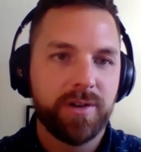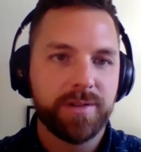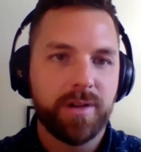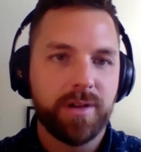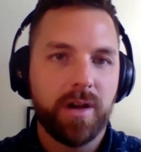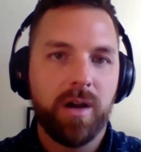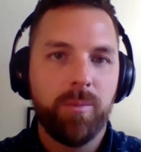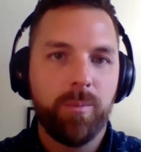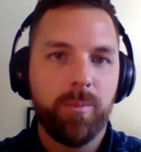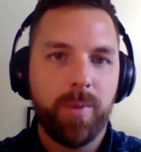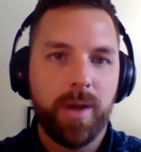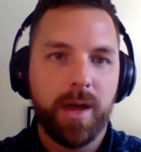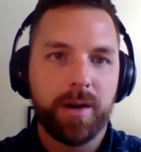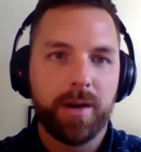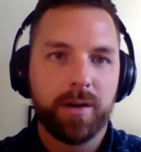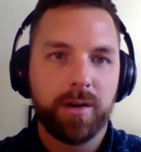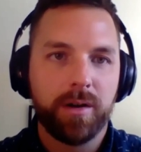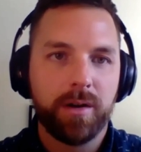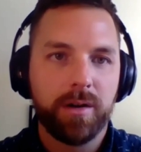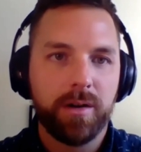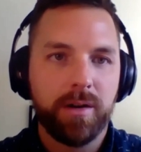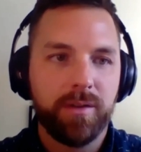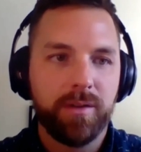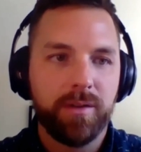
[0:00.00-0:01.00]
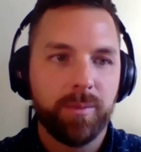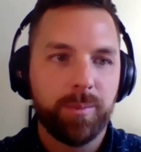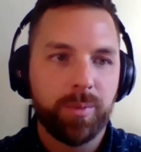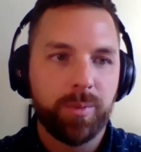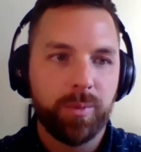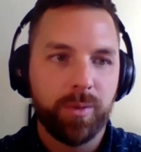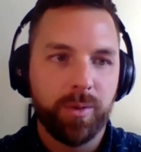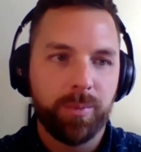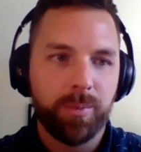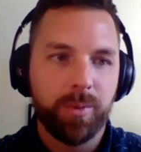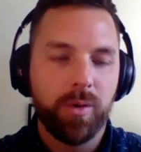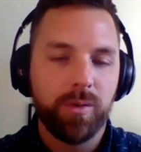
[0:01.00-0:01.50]
has gotten better, and for
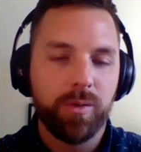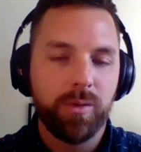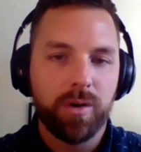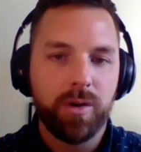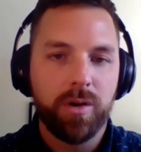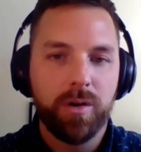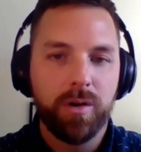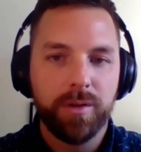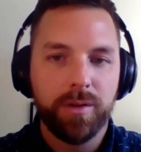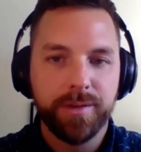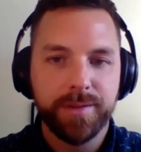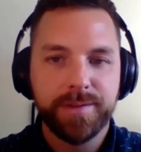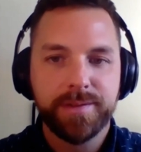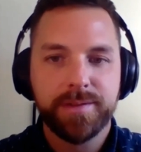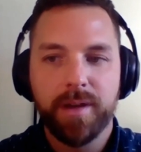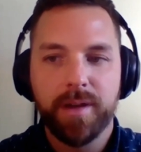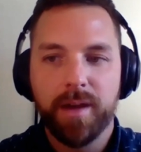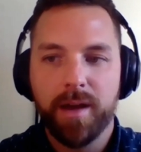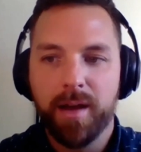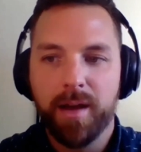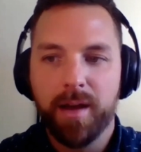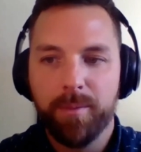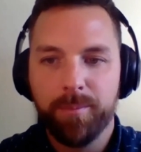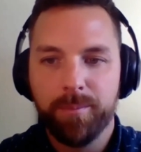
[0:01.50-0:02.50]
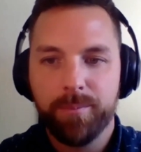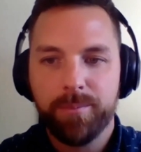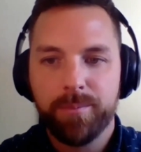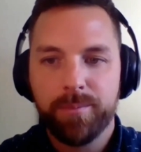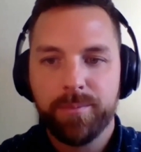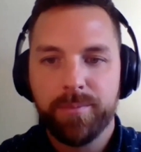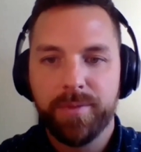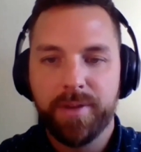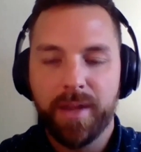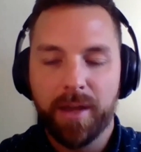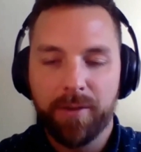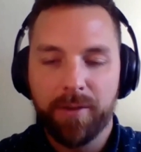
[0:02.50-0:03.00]
the protocols,
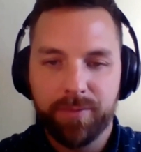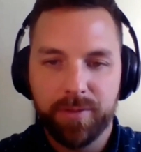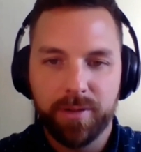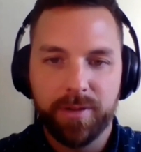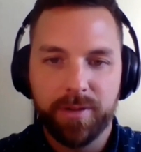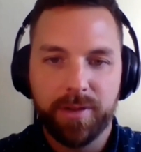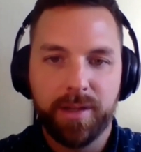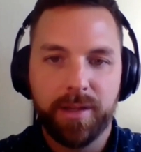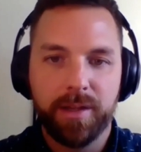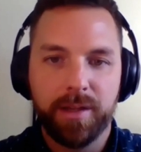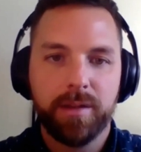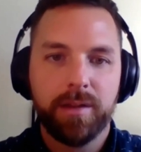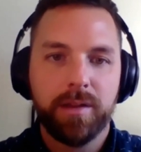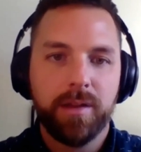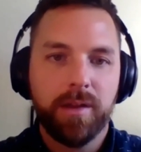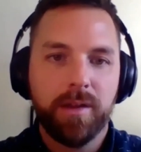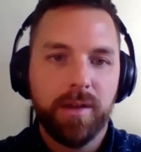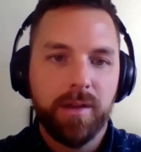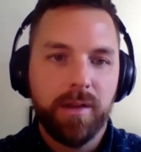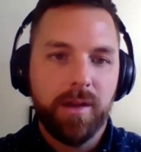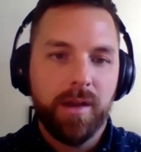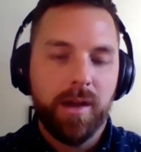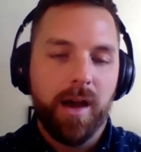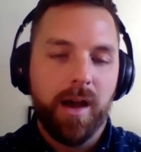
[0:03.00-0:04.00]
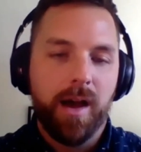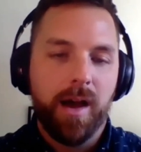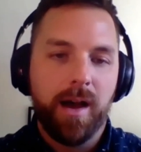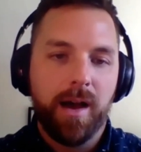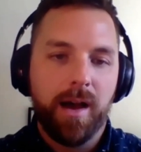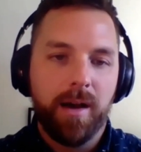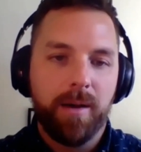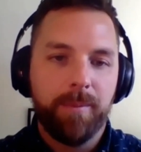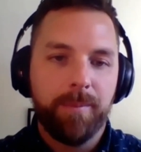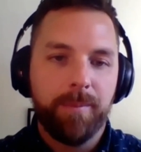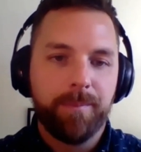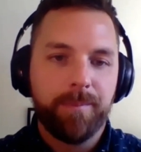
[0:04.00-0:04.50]
definitely,
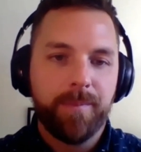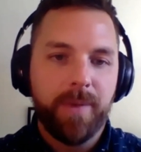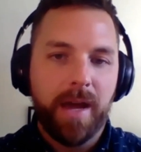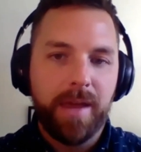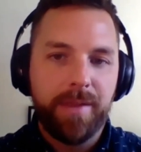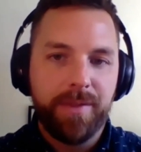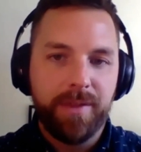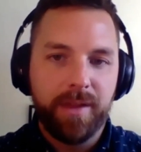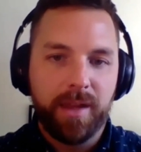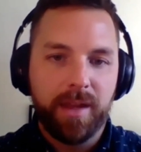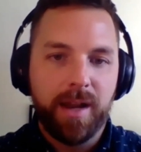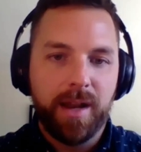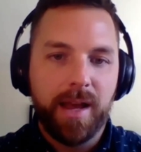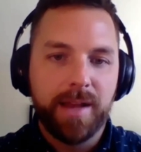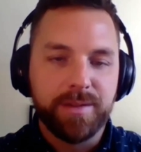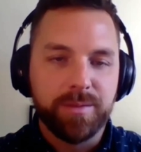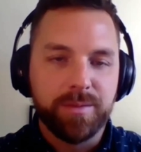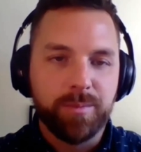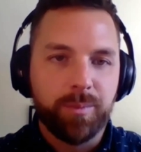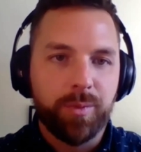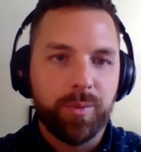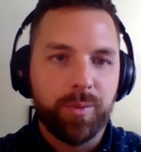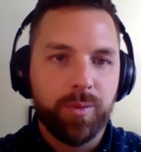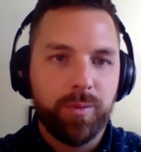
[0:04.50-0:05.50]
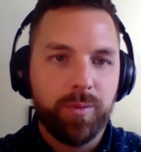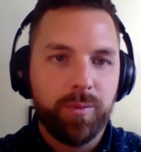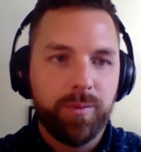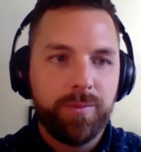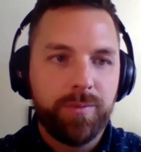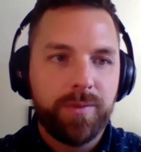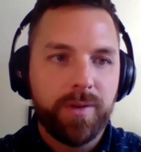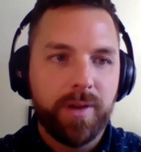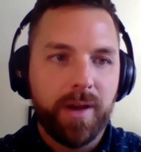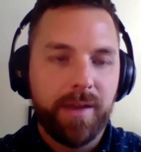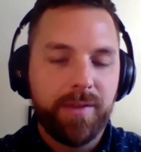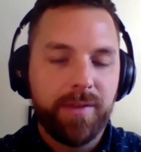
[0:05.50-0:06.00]
I think it has
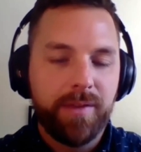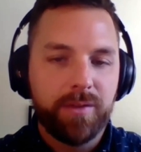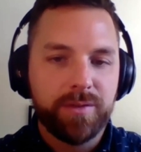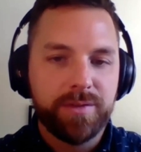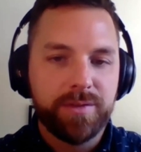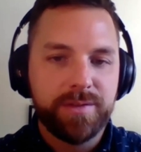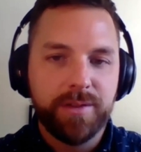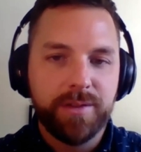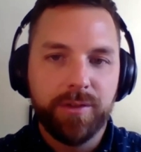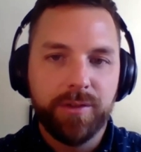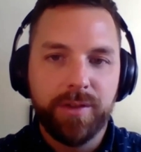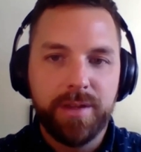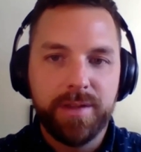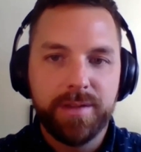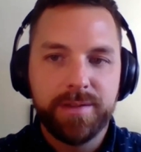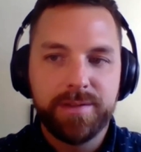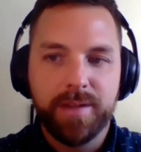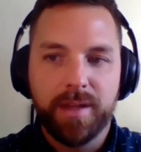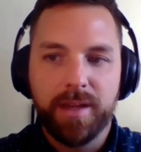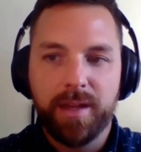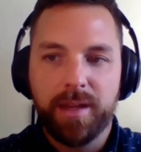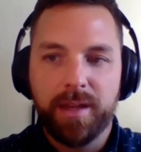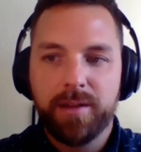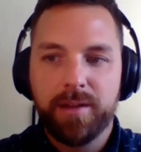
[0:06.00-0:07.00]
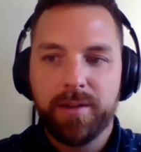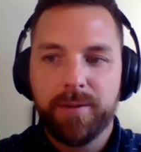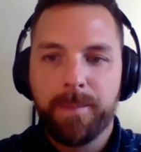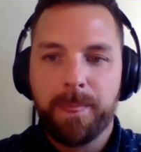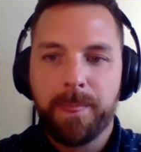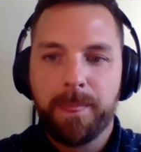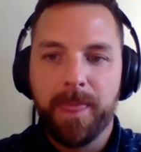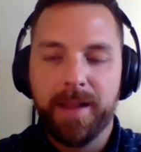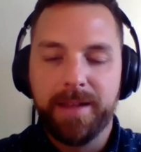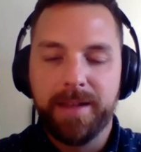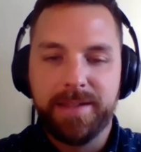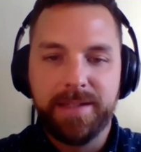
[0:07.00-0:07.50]
improved. I think there still is like
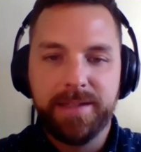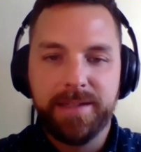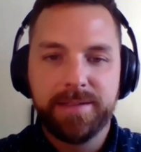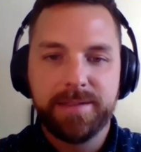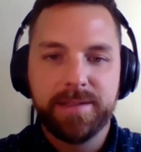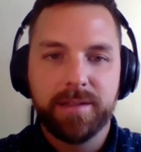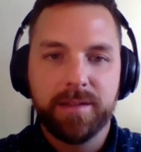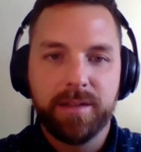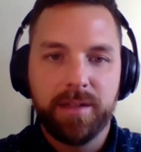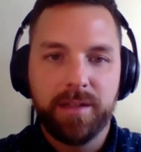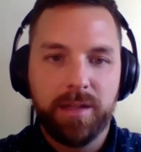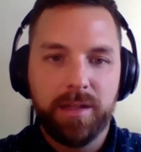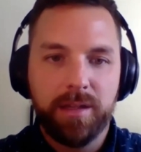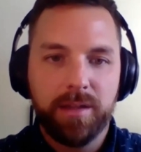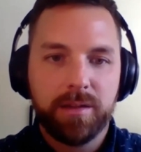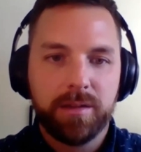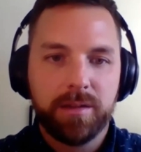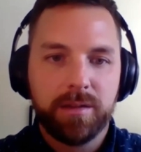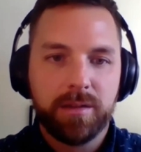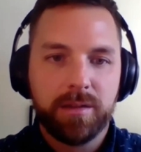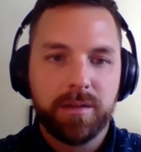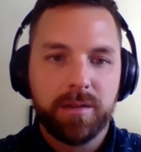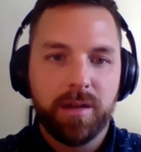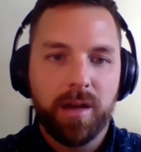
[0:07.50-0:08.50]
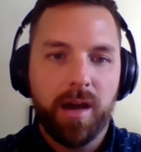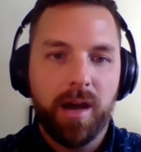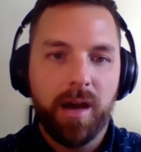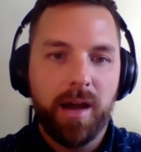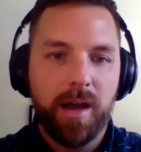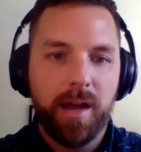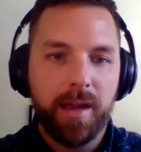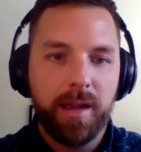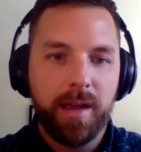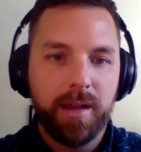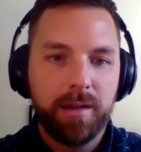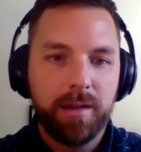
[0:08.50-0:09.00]
a decently
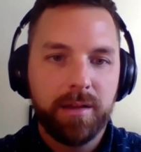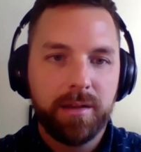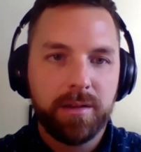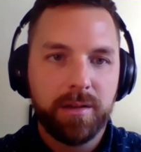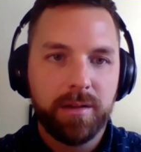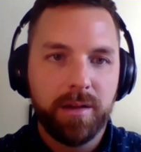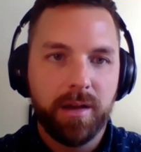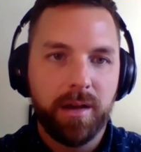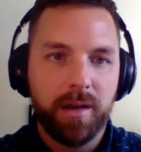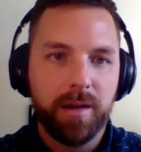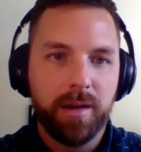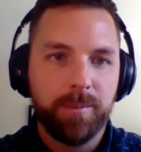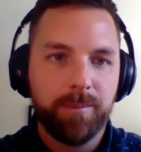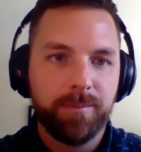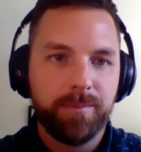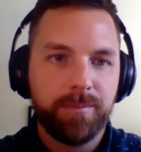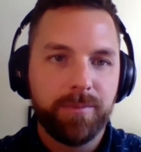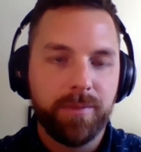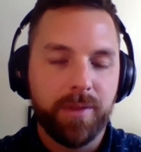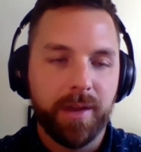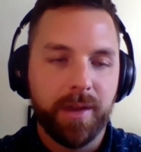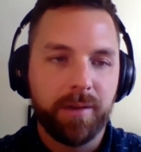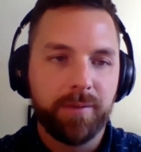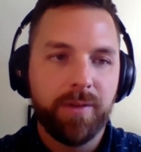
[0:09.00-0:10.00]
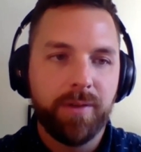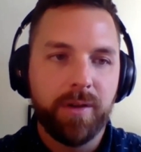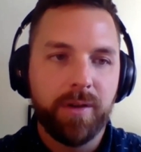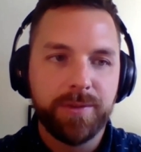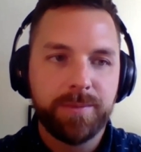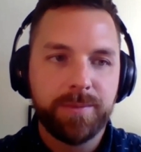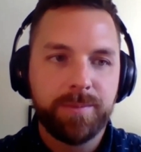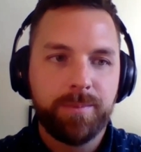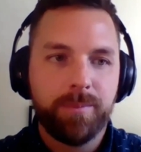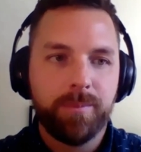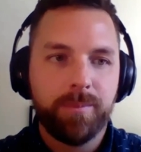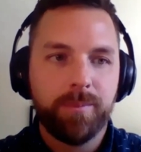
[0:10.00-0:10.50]
high like
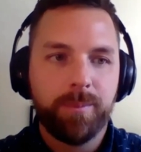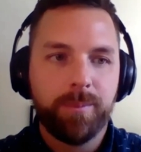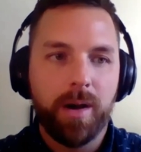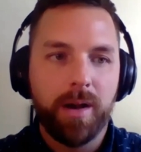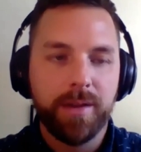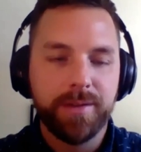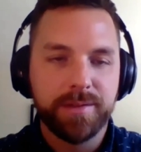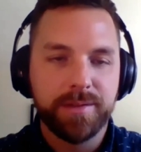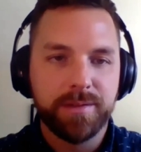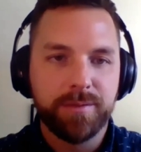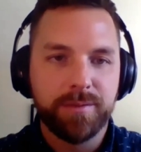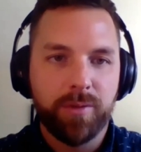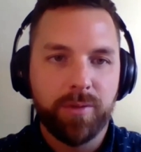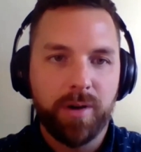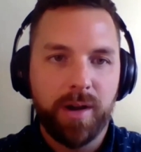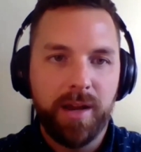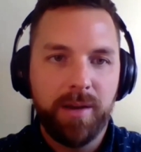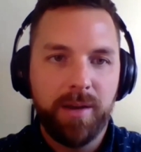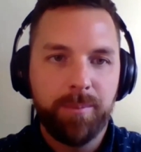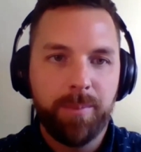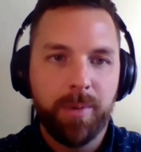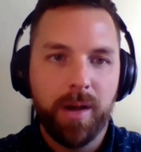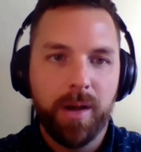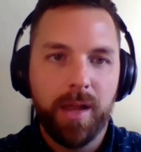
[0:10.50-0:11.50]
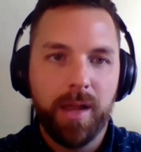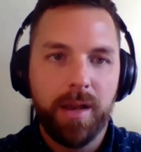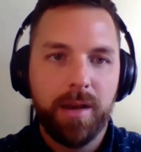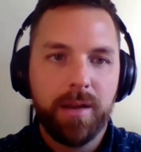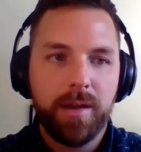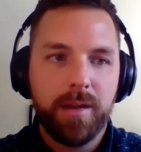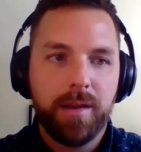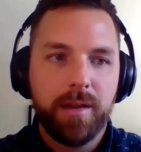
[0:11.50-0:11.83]
false positive rate, but